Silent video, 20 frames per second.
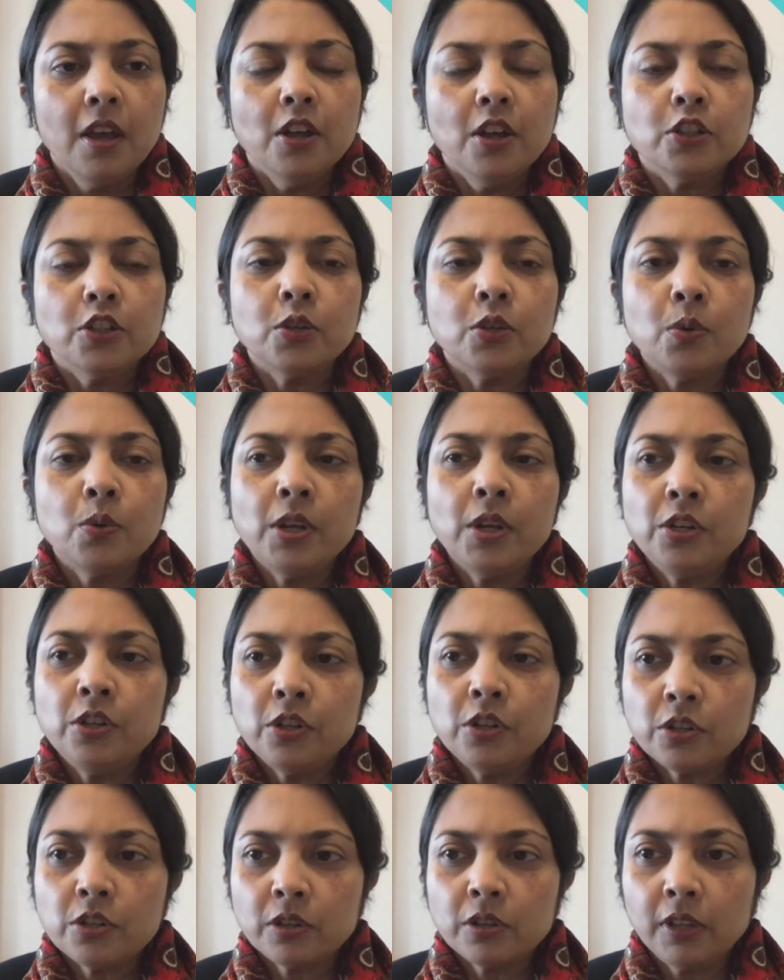So
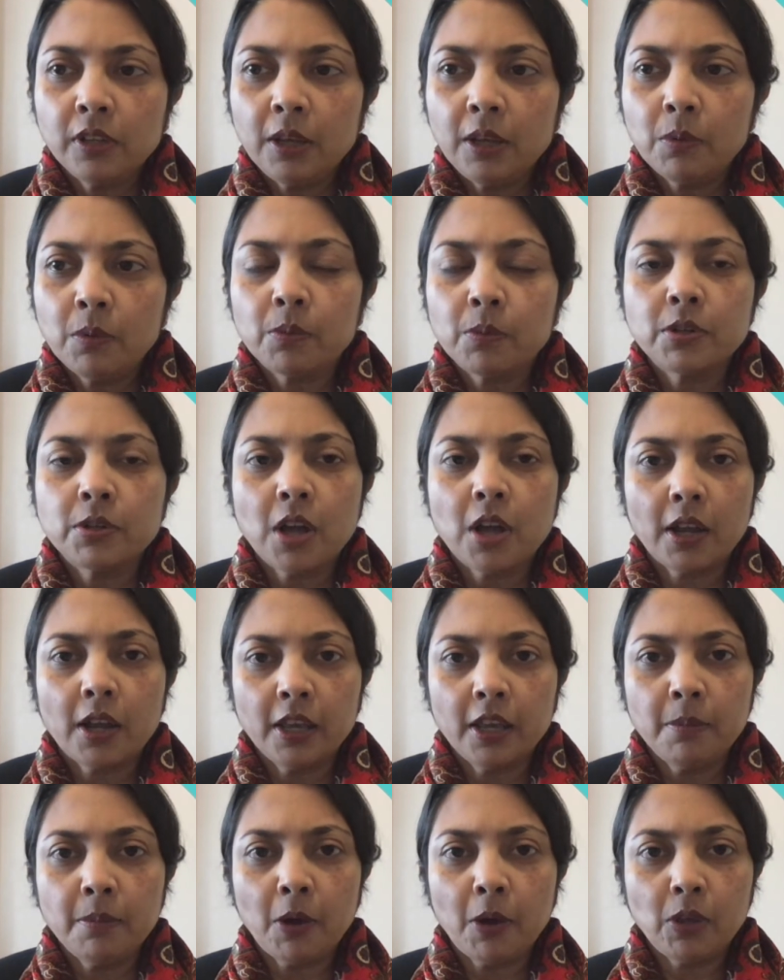initially, when we're
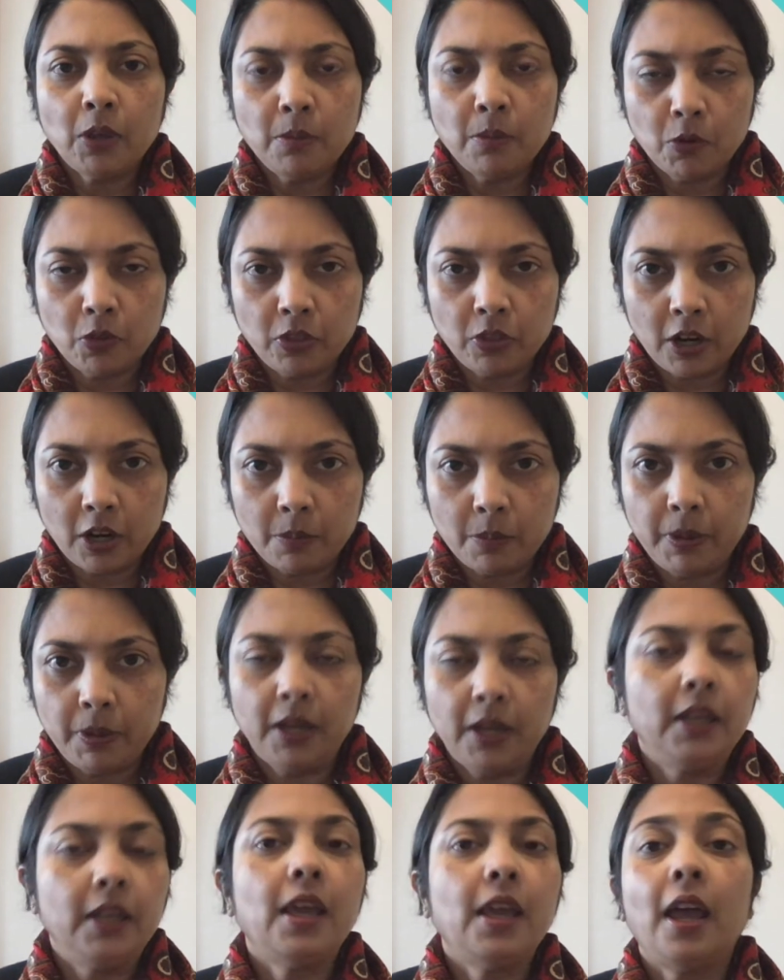talking about chemotherapy,
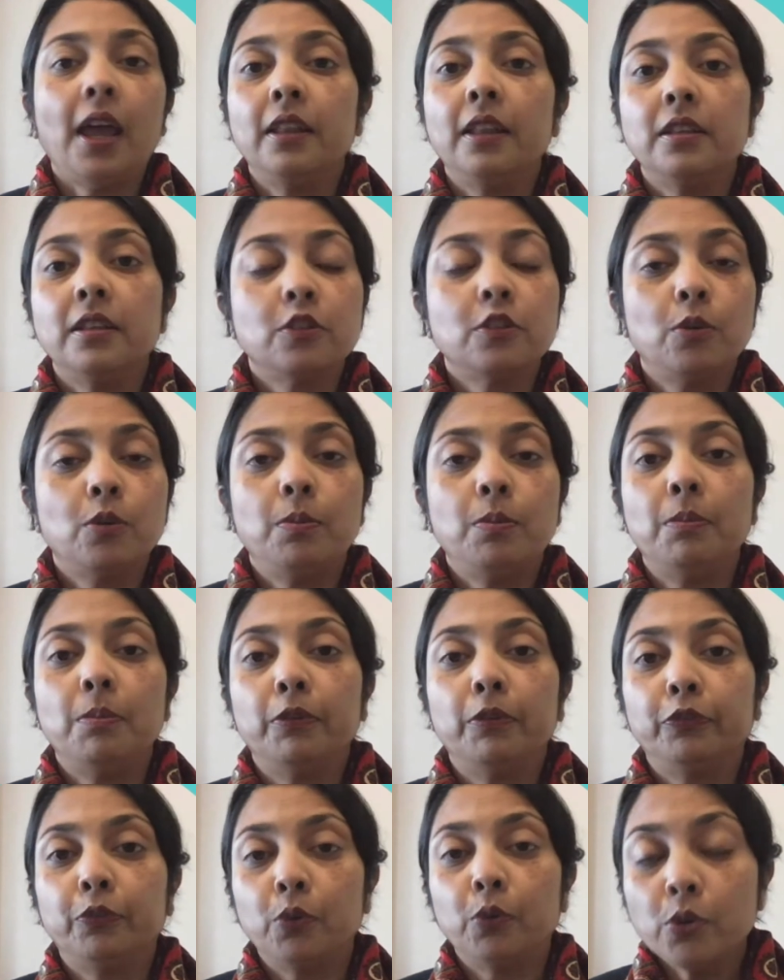and again, this could be
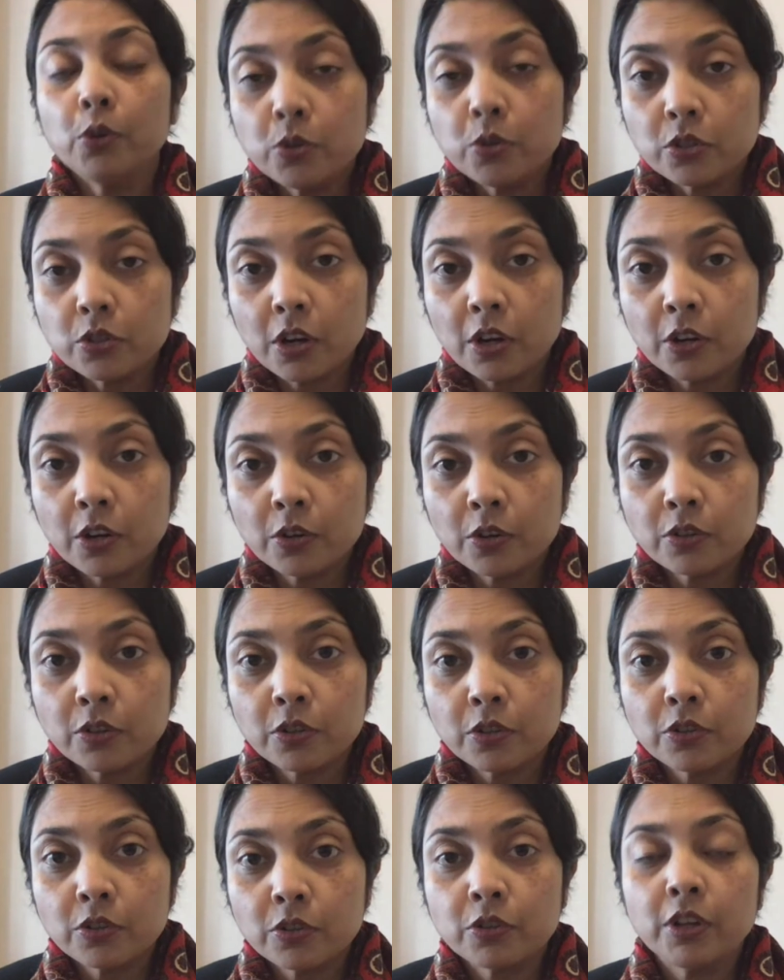before you start your
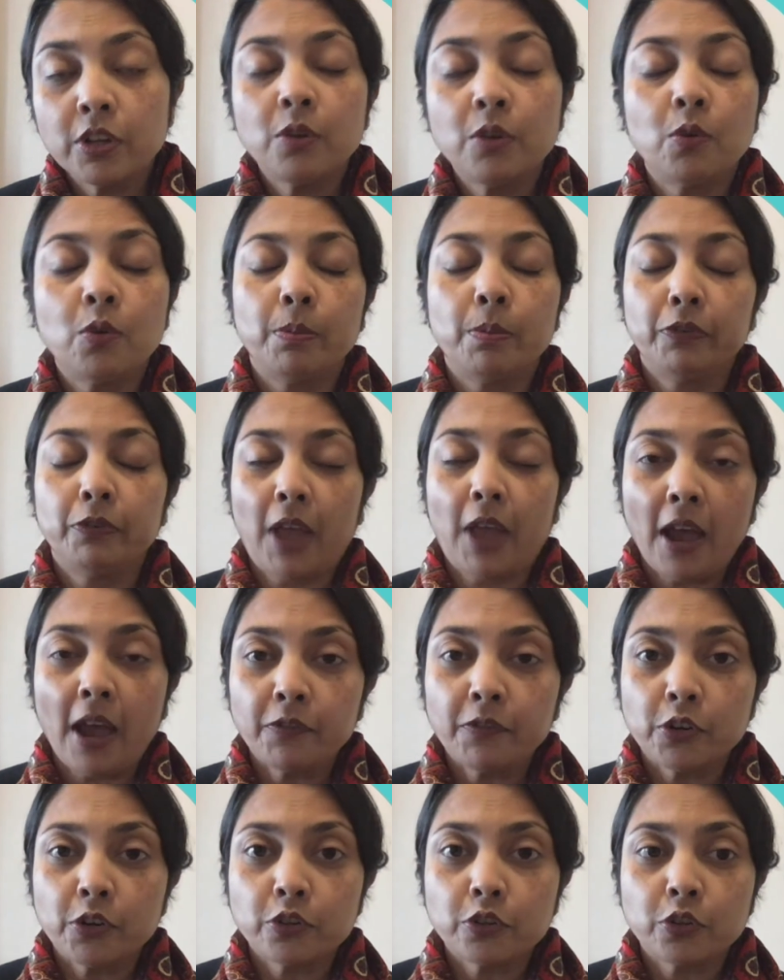surgery or
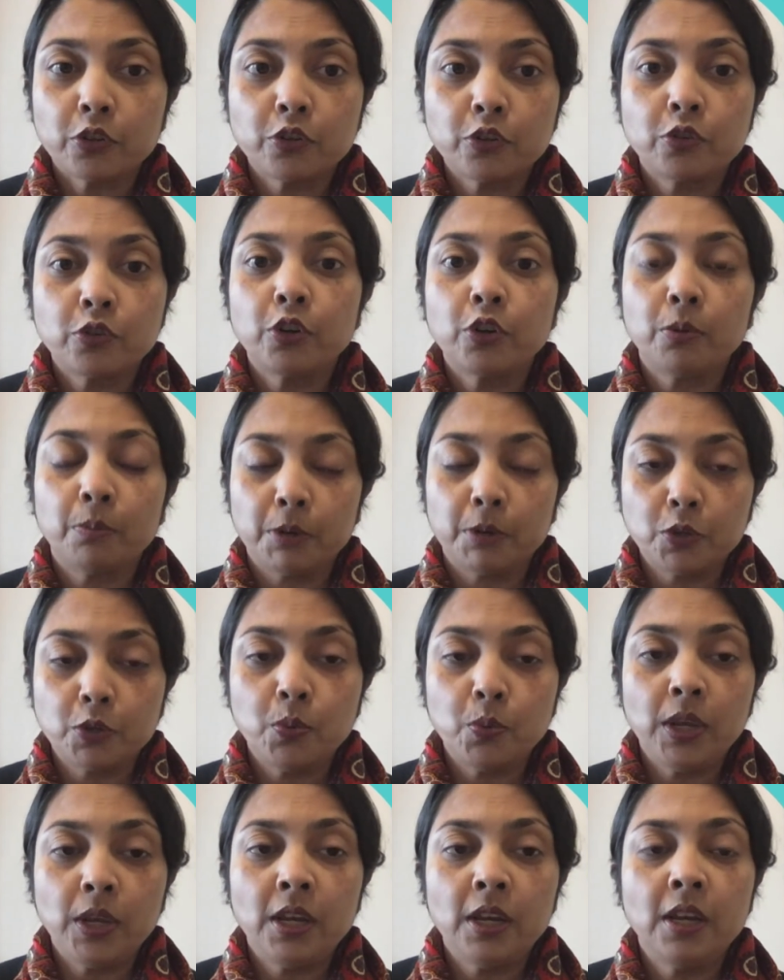after surgery or
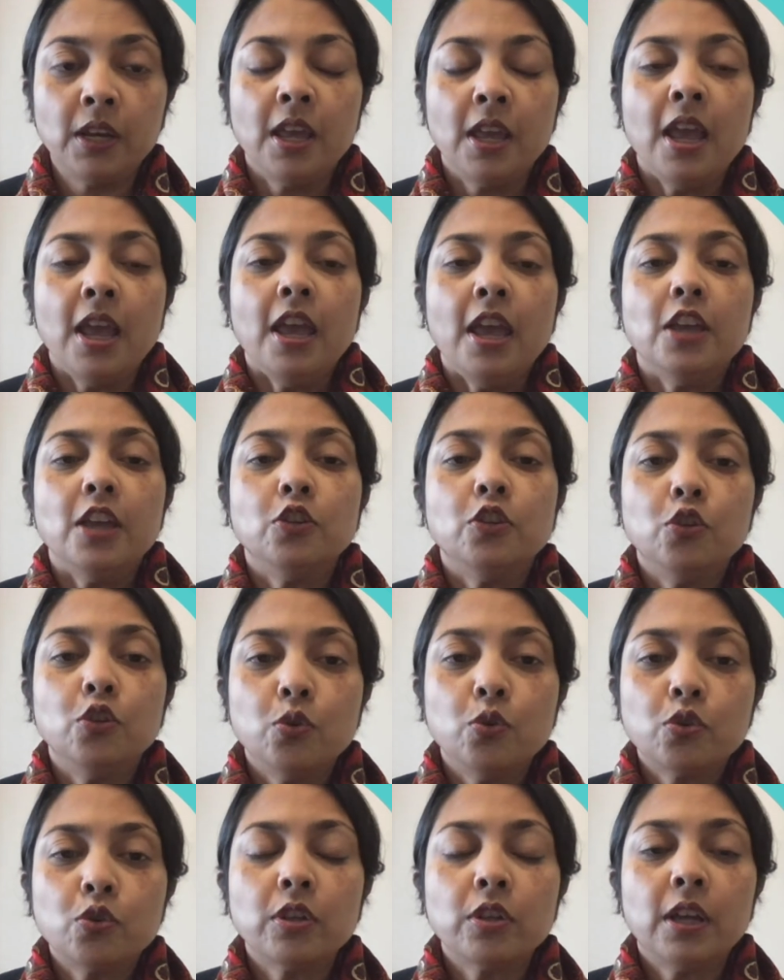between, is
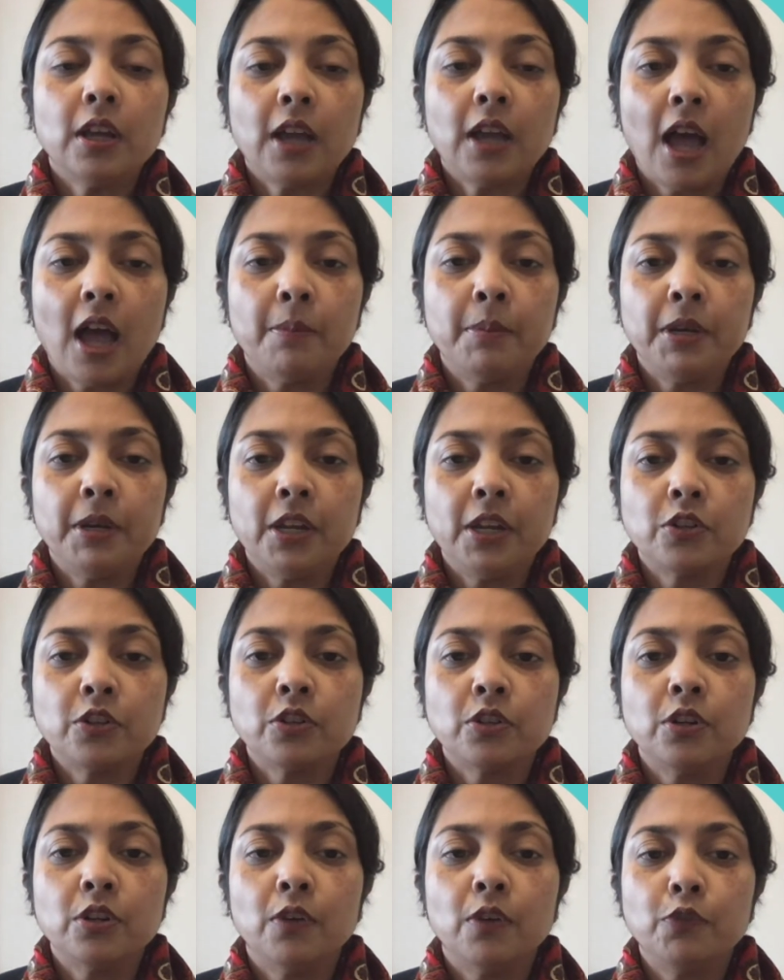usually a
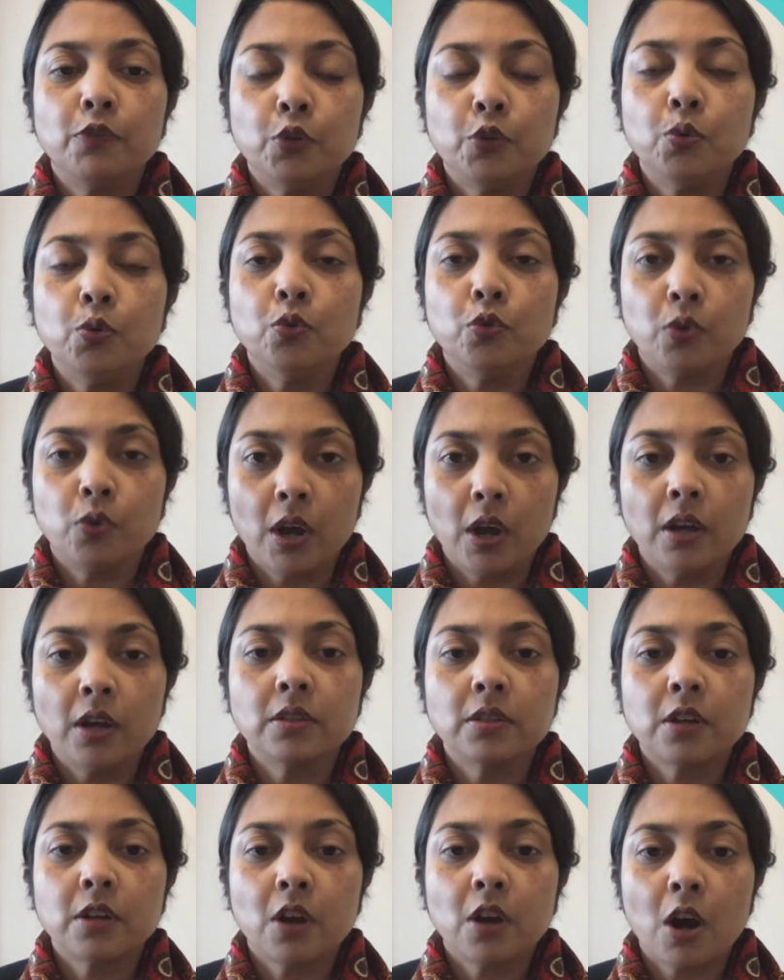combination of 2
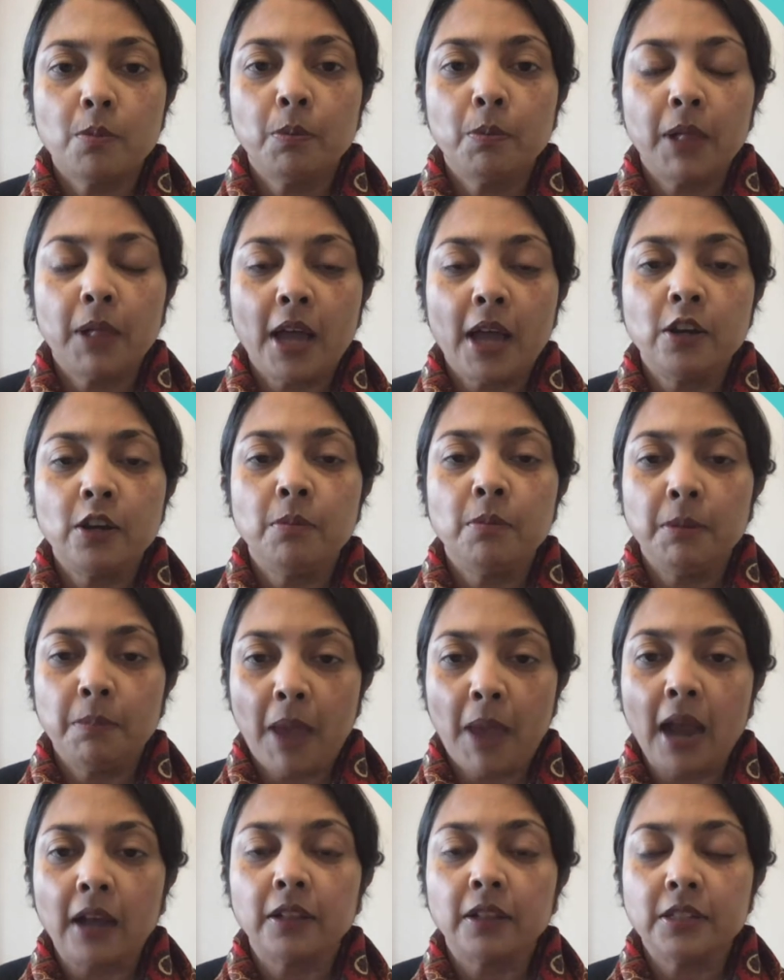drugs, carboplatin and
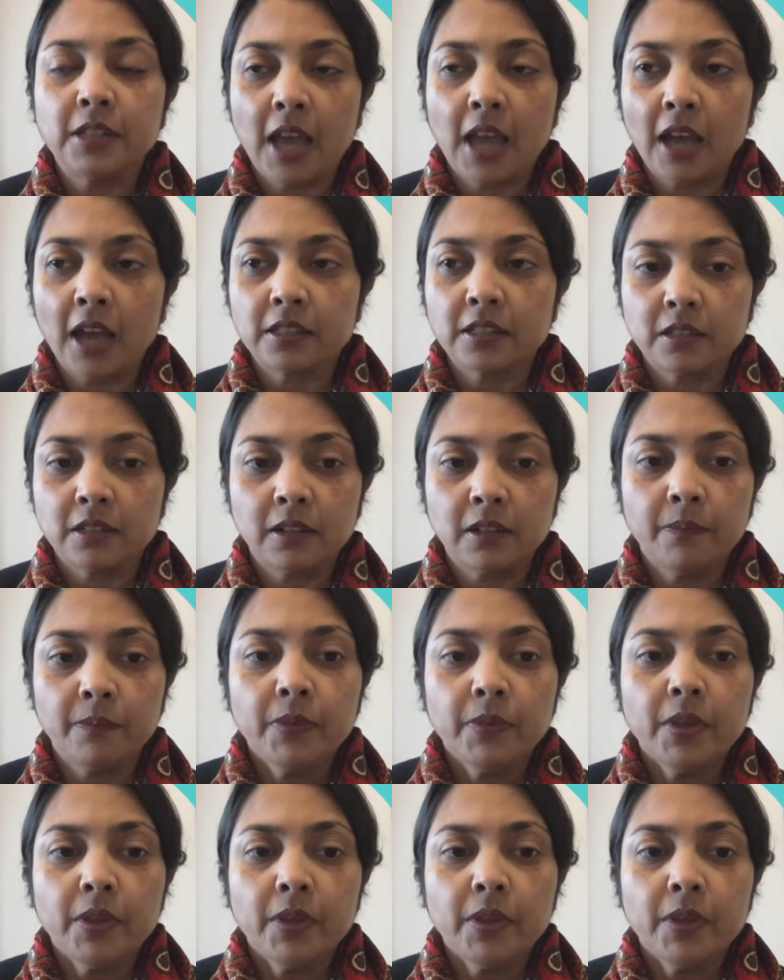paclitaxel.